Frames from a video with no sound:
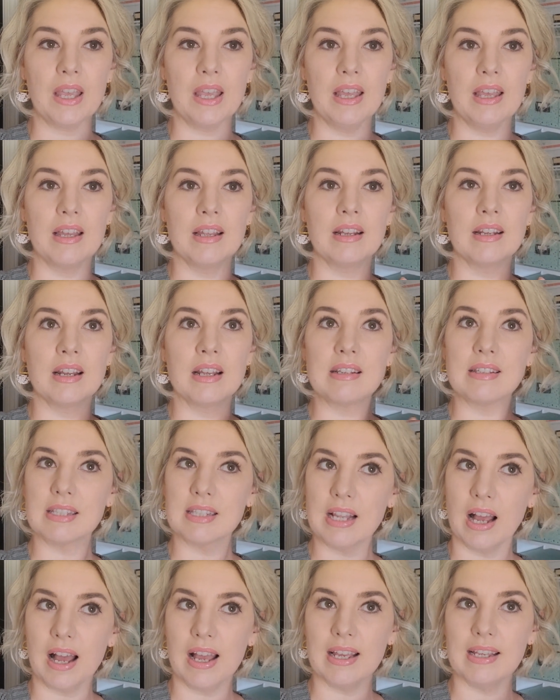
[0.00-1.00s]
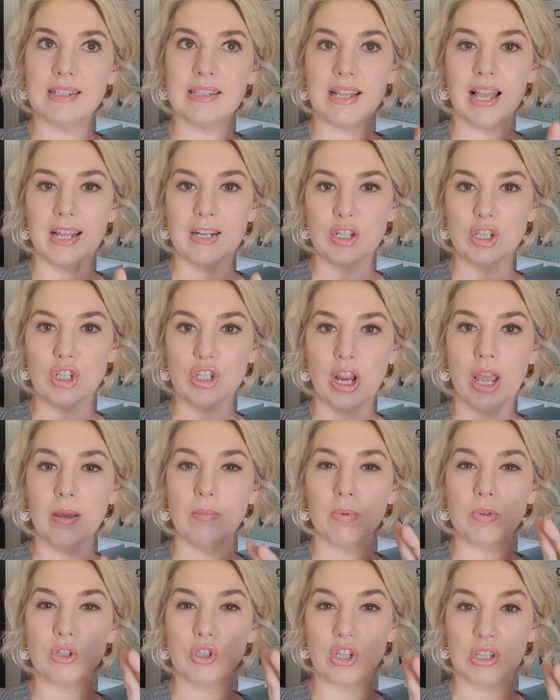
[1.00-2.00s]
in size and
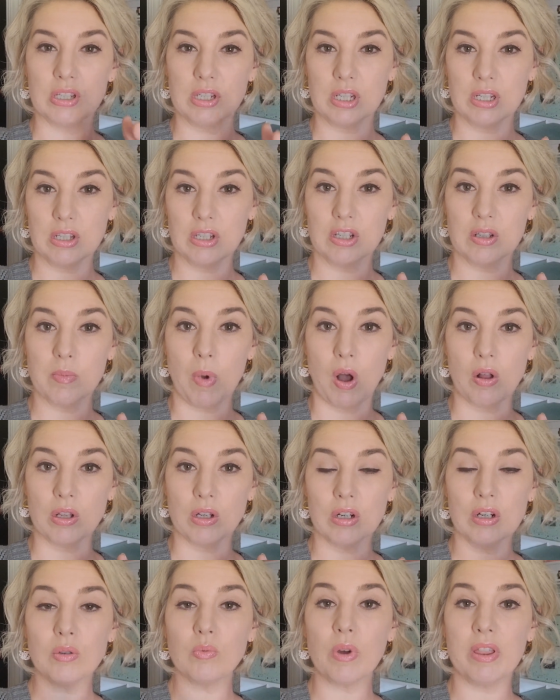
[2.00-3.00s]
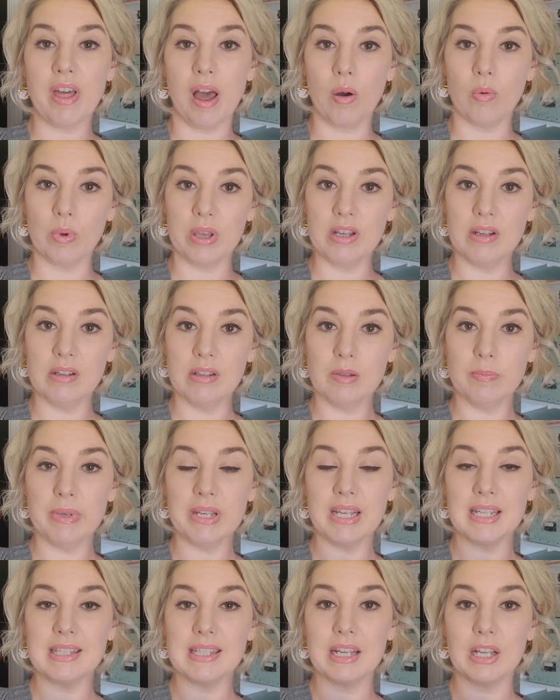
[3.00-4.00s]
shape, just smaller without wheels,
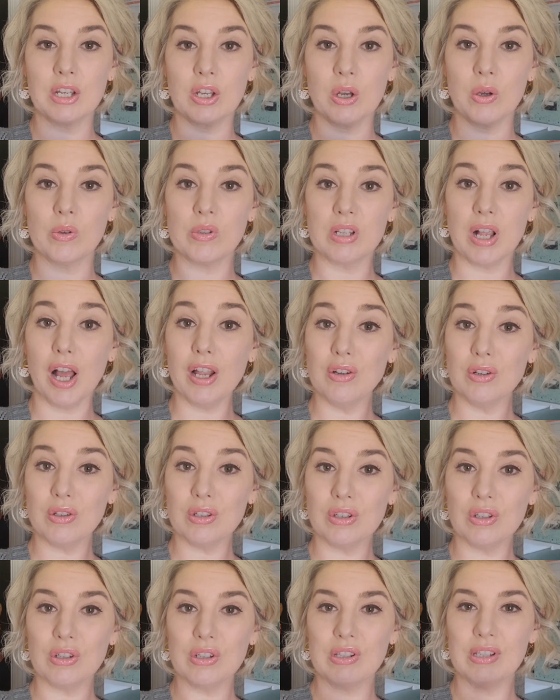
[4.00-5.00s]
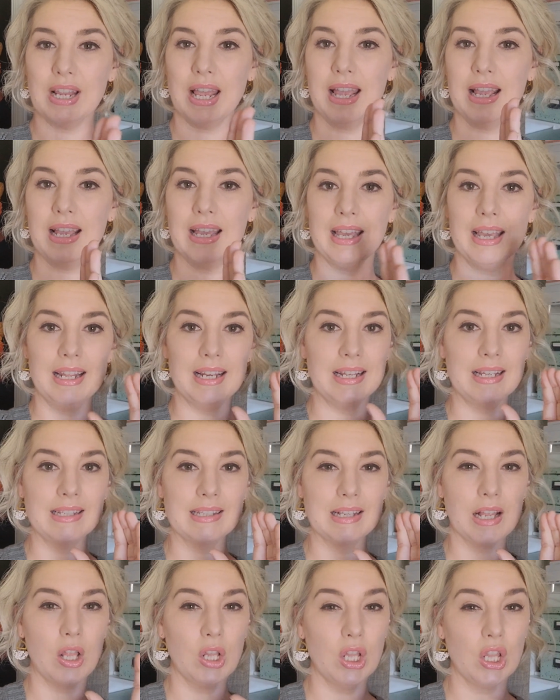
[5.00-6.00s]
because it goes under your sink. It
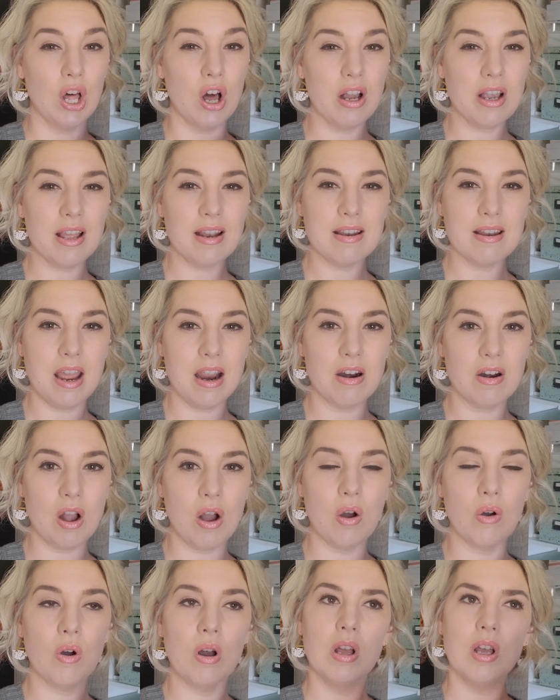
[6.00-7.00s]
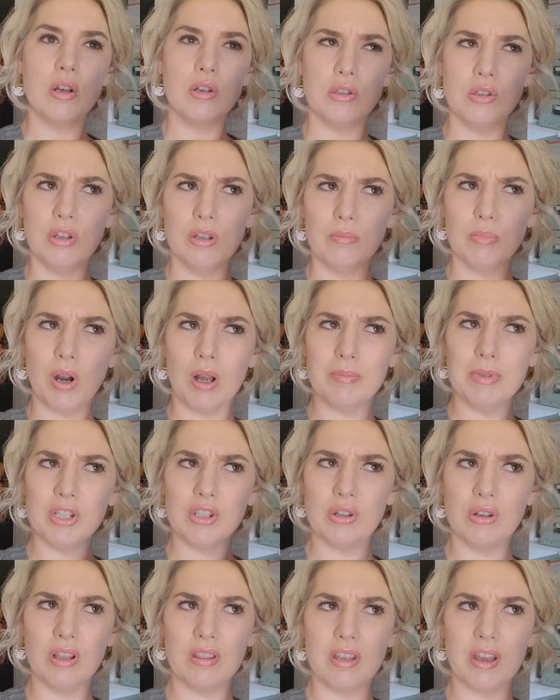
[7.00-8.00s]
is long and narrow. You could
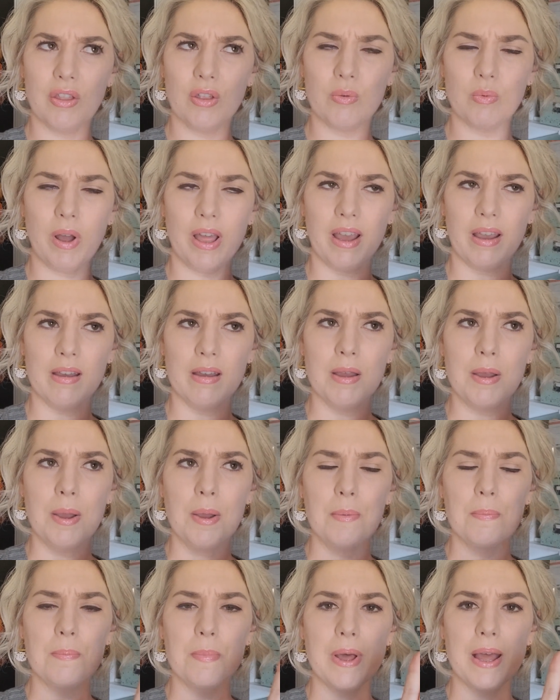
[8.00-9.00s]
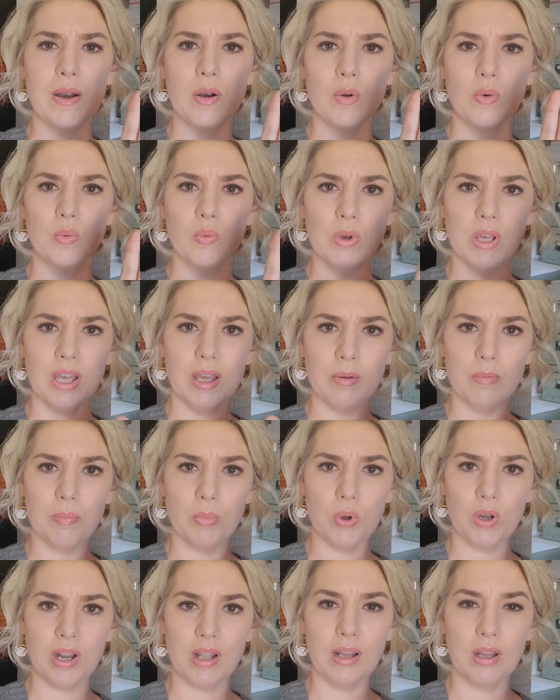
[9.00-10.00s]
probably turn it the other way, but we
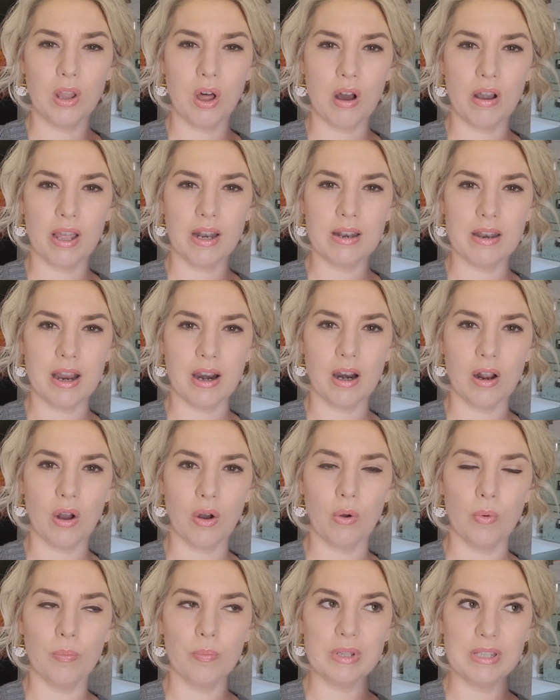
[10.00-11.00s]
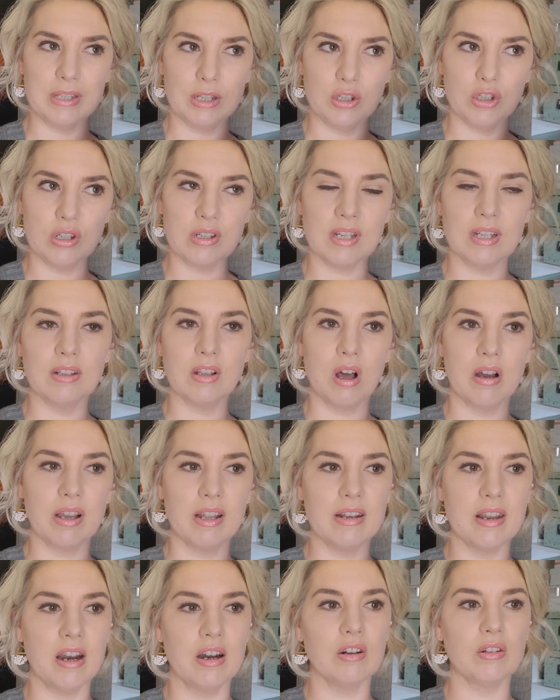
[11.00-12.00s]
put it long and narrow, positioned it
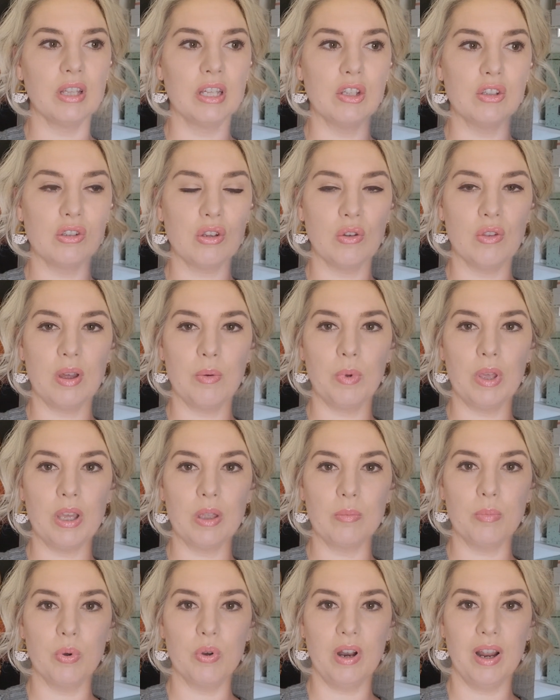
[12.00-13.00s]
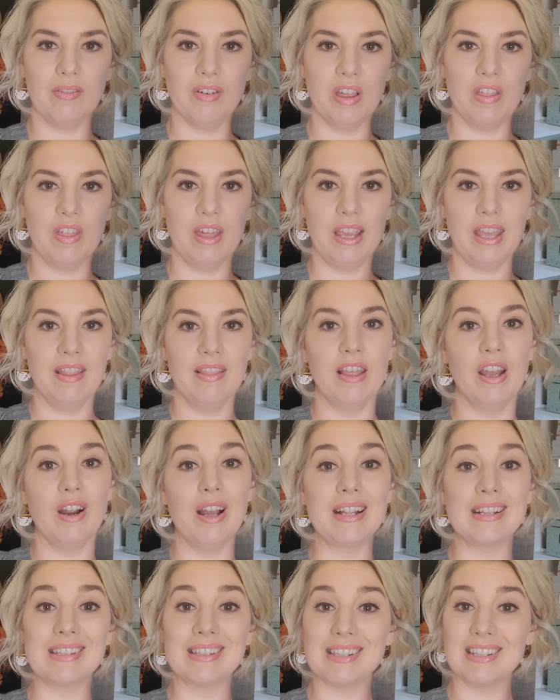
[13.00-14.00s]
long and narrowly so that we could put everything in
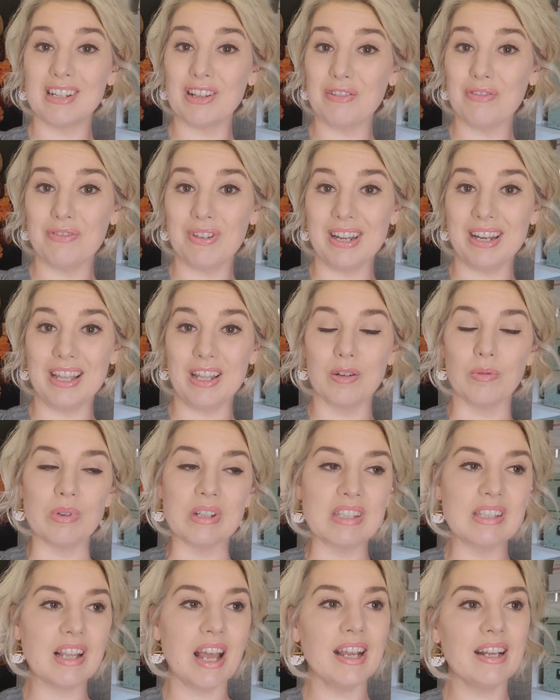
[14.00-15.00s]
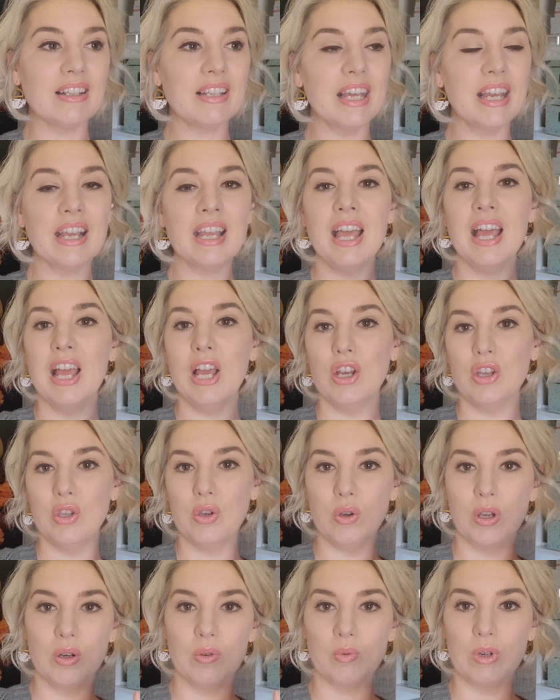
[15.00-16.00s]
there and still fit in recycling.
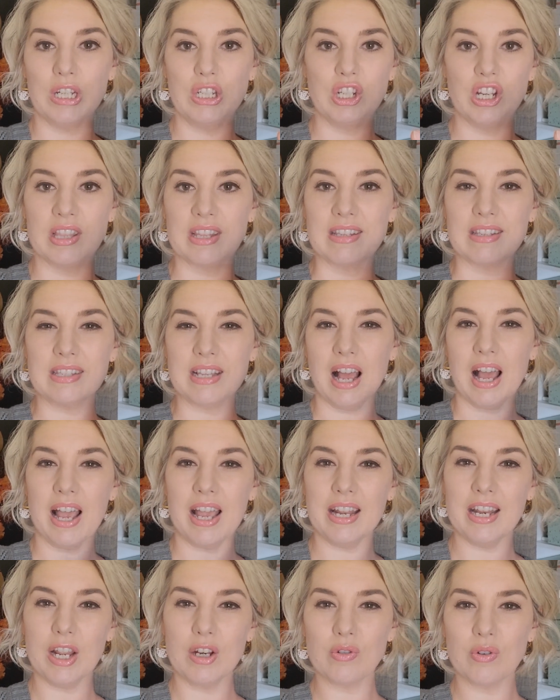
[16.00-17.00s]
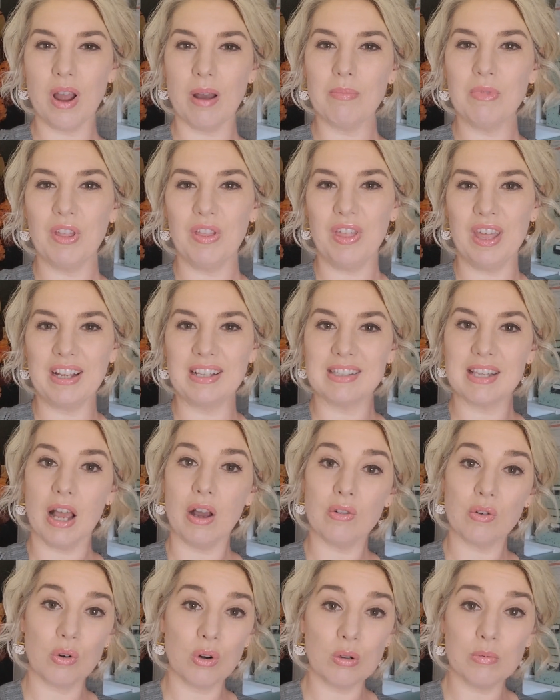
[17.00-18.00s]
You can reach in the side and grab the things
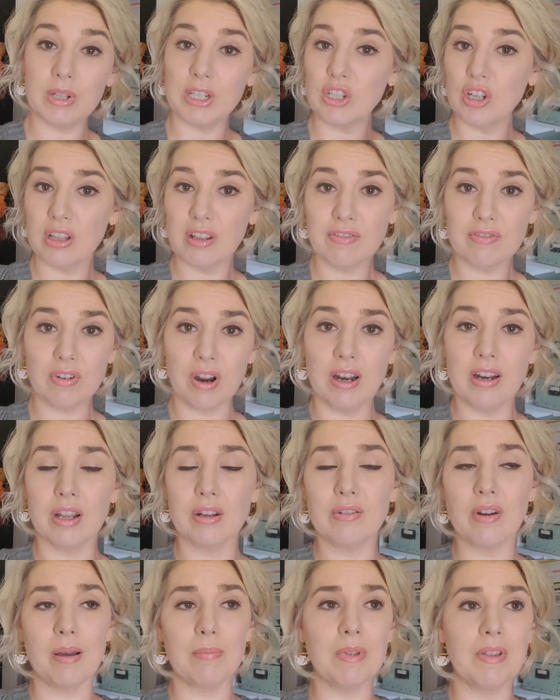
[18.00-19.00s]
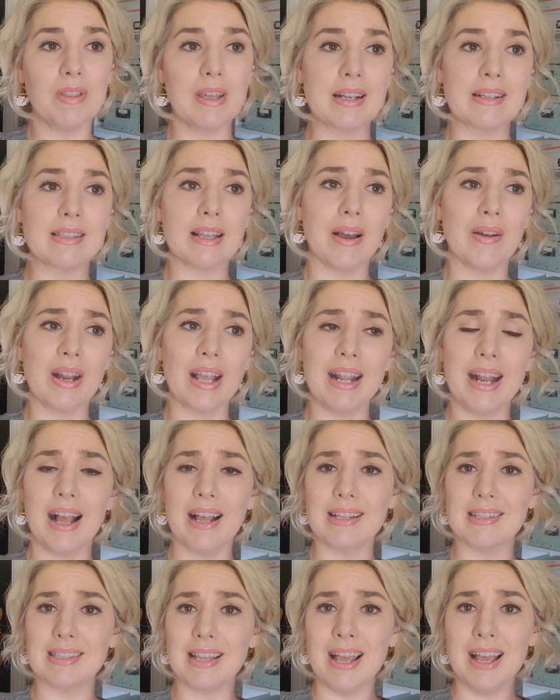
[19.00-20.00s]
out, or reach in the front and grab the things out. It
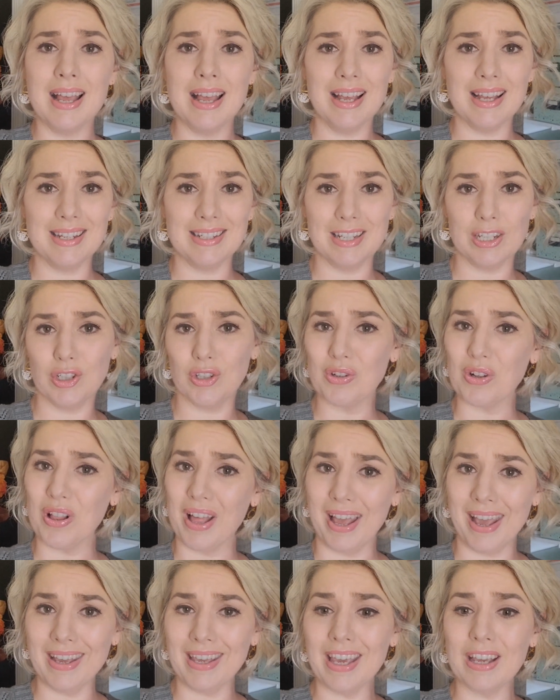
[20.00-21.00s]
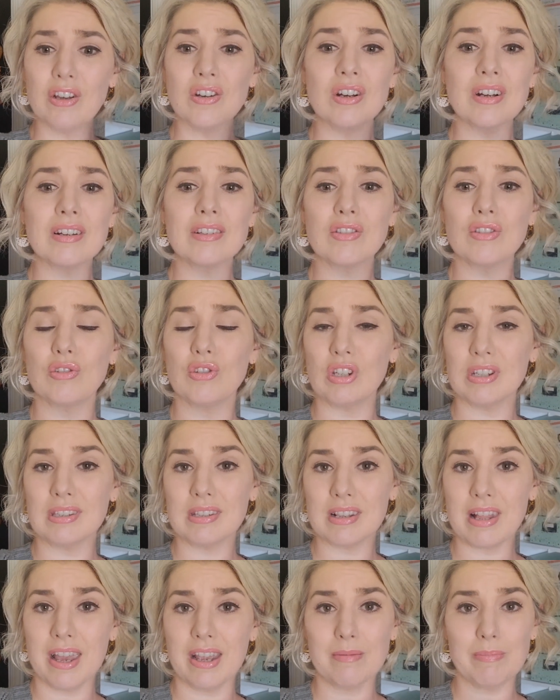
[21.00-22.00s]
has additional hanging hooks,
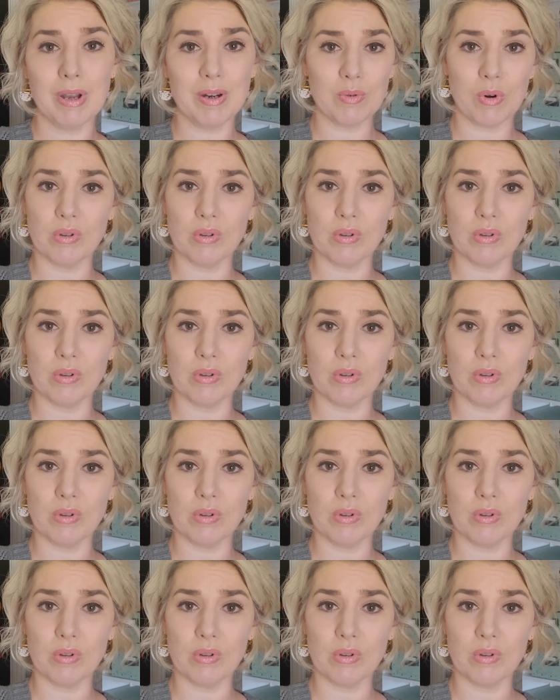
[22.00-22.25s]
just like my